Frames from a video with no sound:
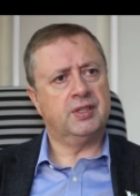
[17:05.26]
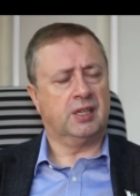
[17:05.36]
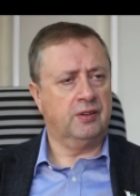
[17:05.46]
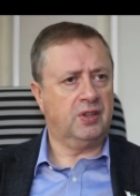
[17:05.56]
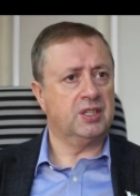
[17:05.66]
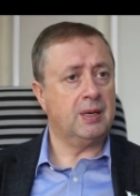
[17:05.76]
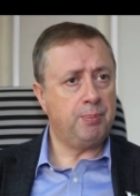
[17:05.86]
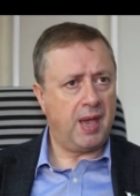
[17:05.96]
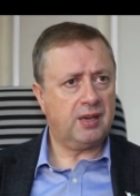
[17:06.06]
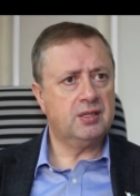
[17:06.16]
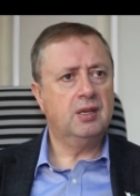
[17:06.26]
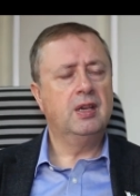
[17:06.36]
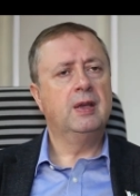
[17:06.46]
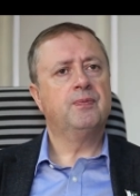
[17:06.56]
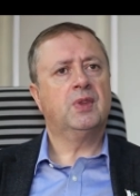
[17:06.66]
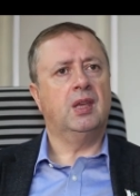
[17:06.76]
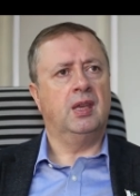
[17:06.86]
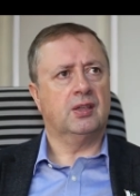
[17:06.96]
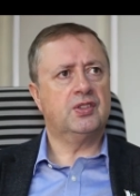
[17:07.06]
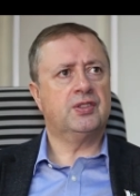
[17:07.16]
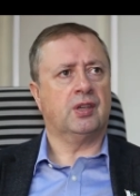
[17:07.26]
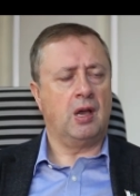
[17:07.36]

significant impact. It's the